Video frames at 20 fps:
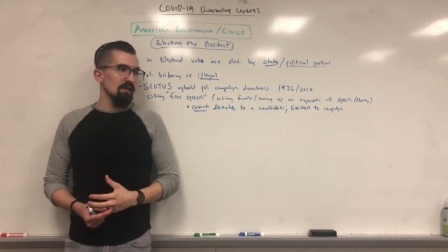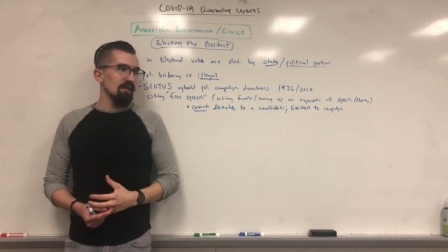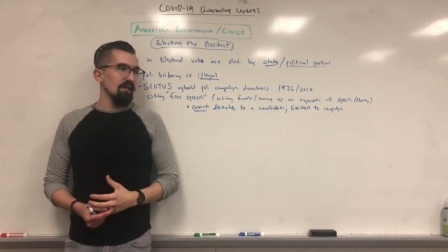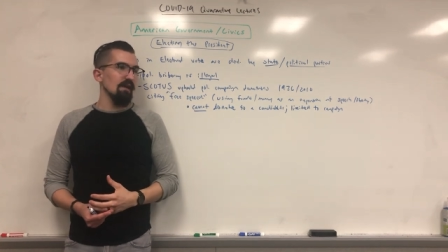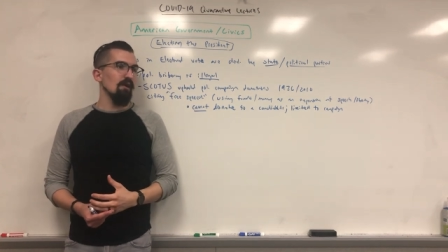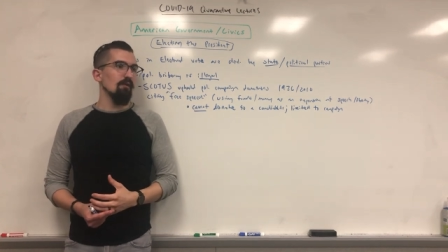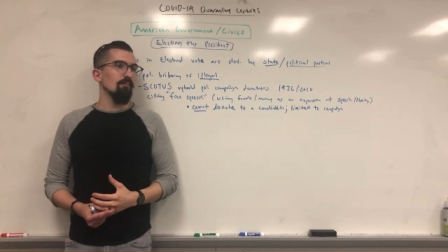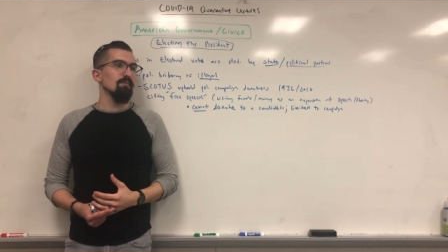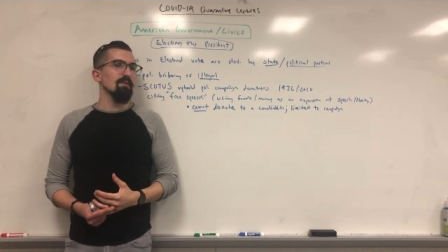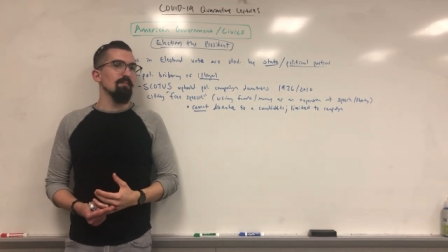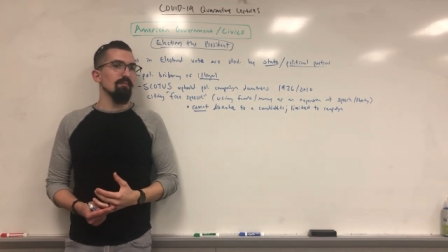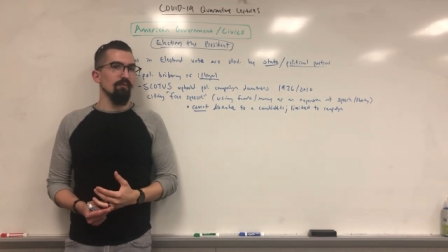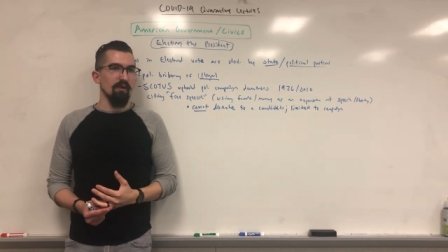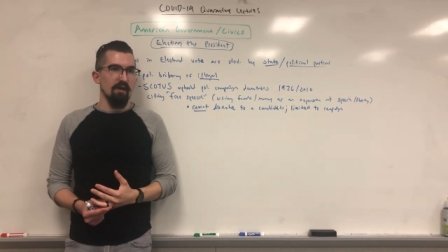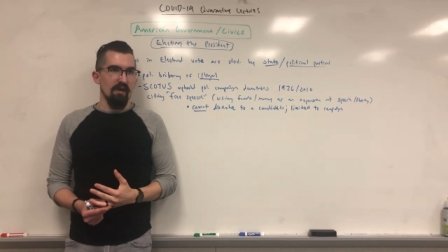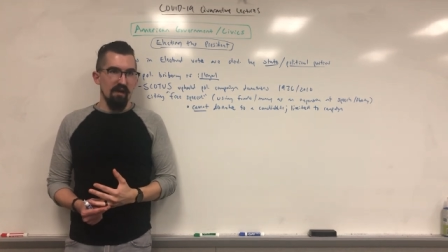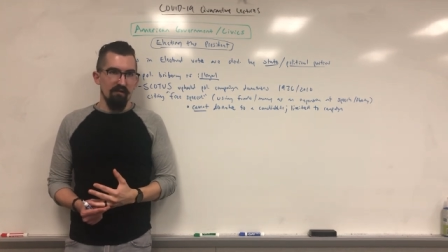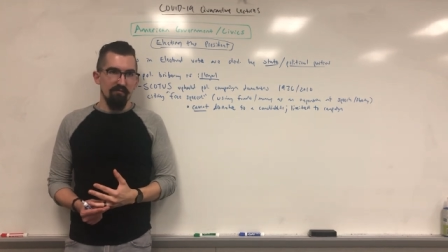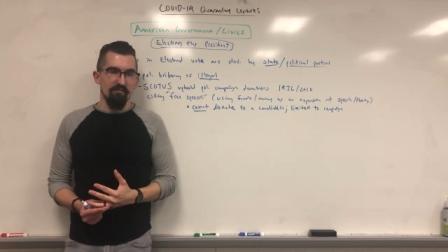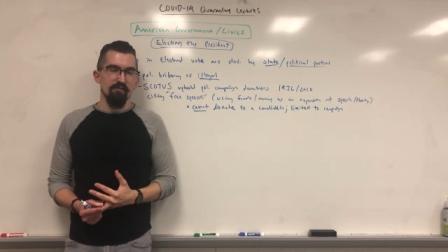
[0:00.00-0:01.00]
Now, people
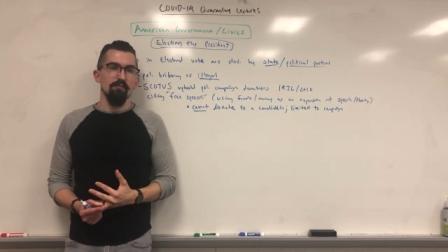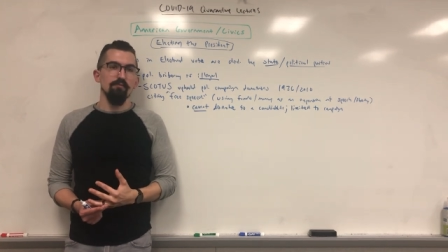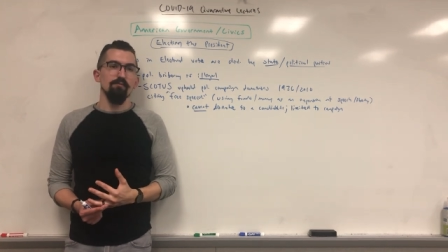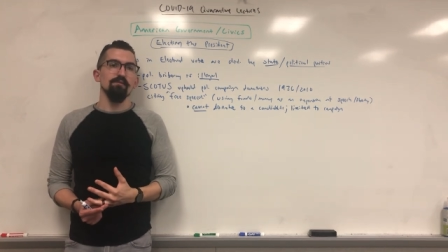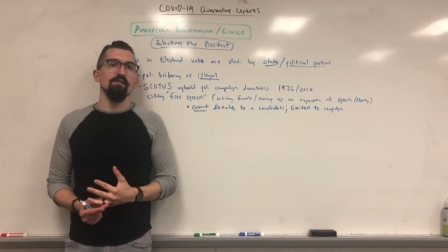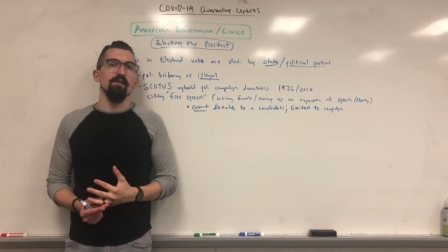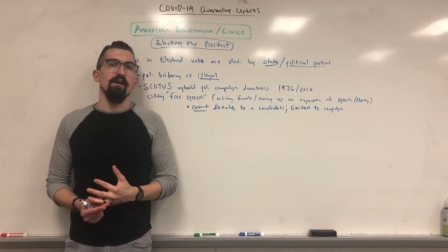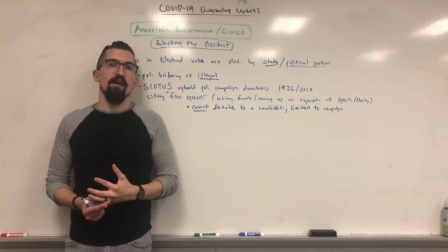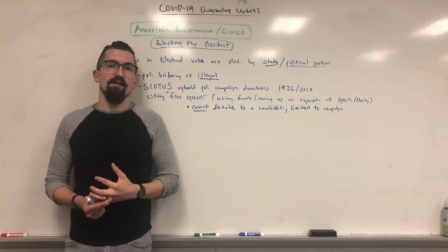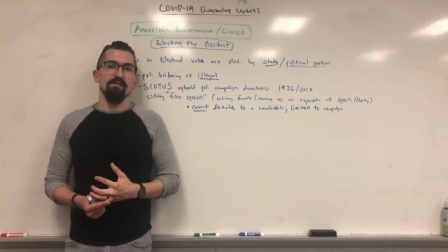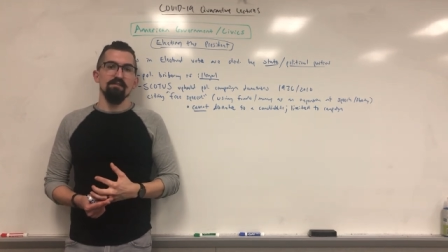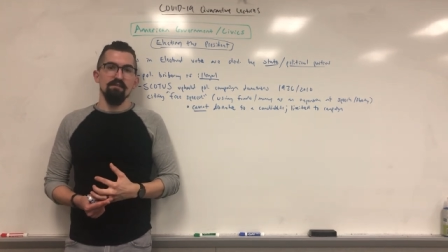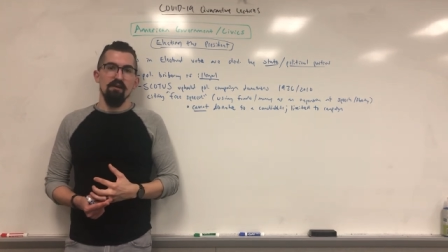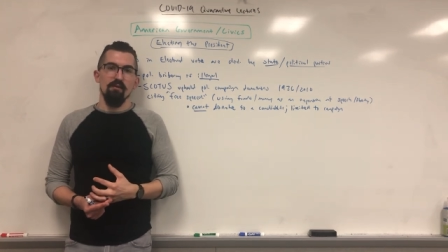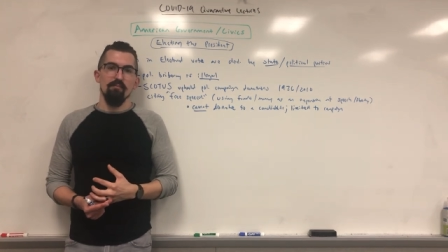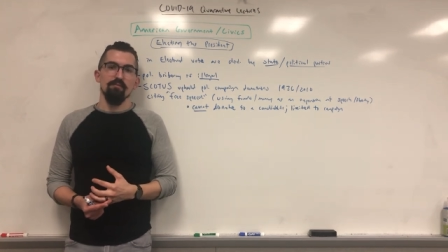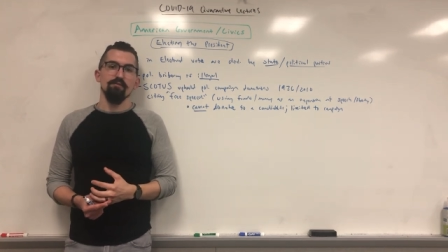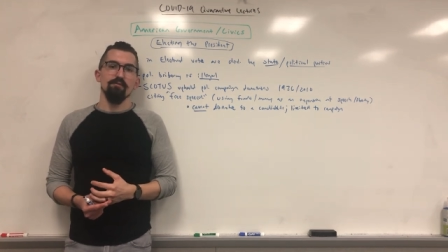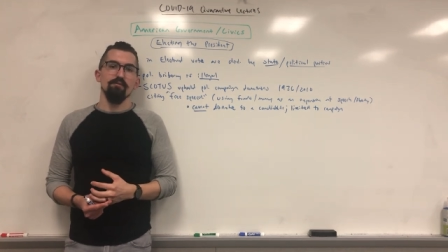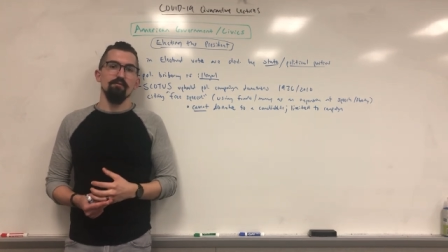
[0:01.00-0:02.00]
have used that as an
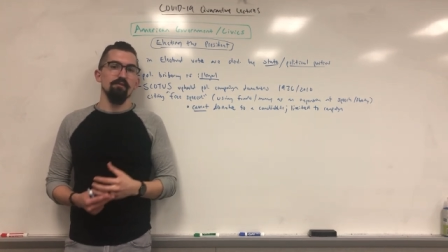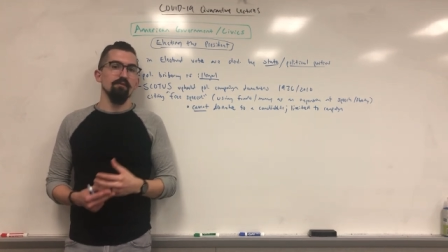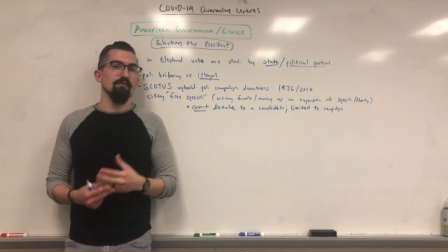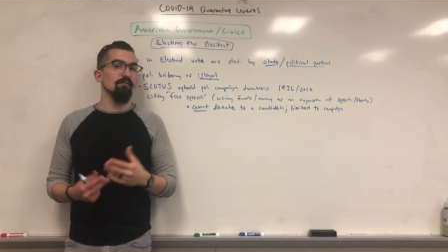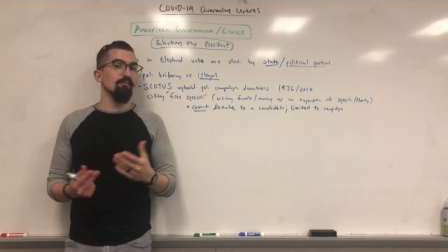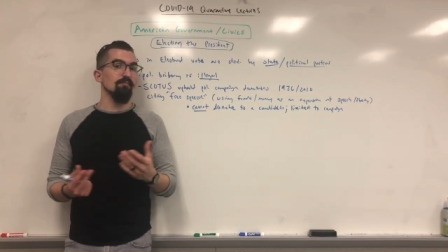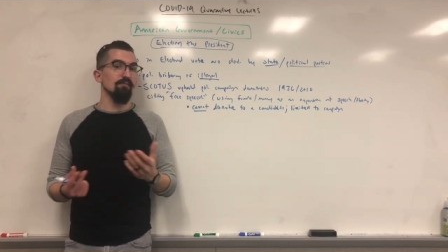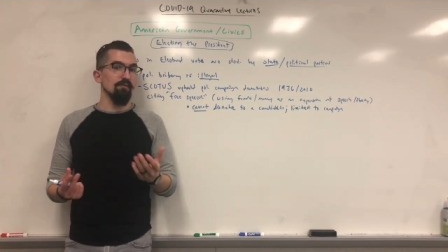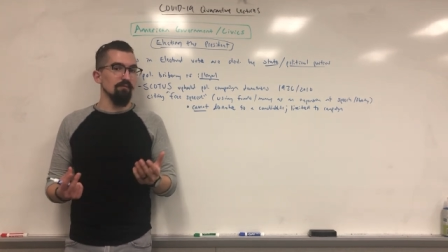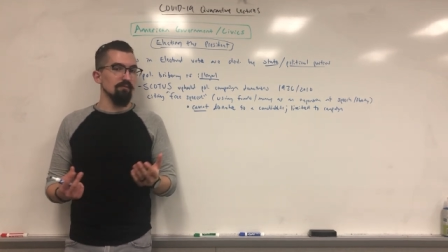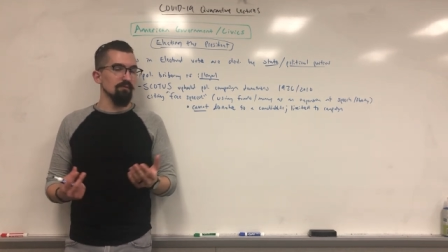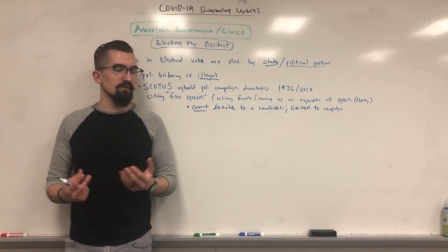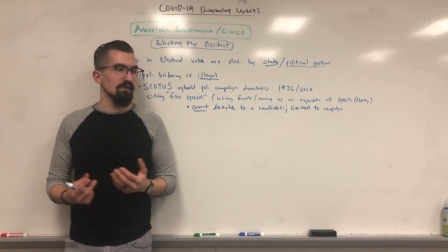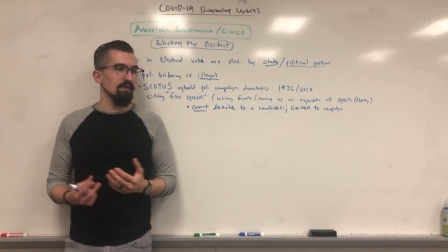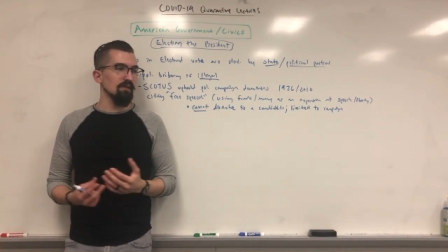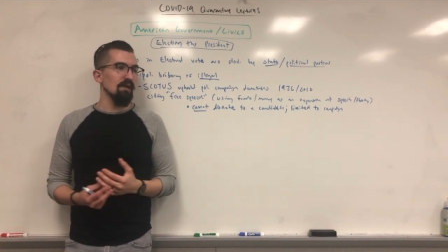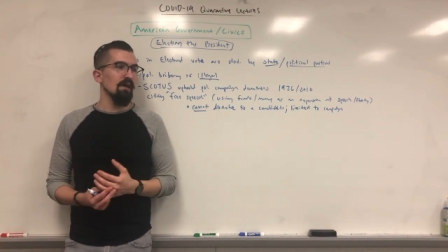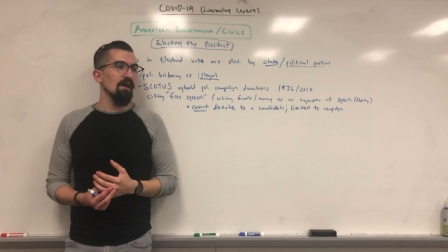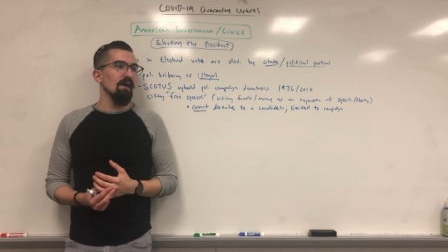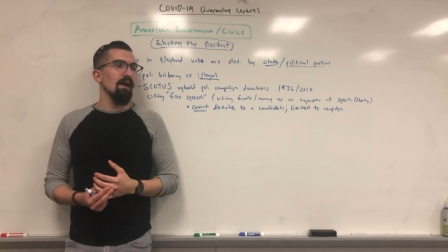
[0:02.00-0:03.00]
opportunity to abuse
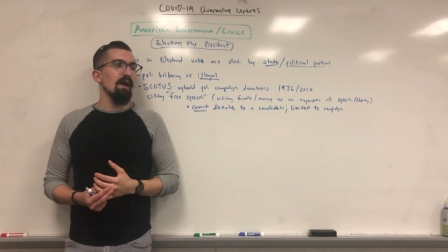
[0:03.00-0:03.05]
it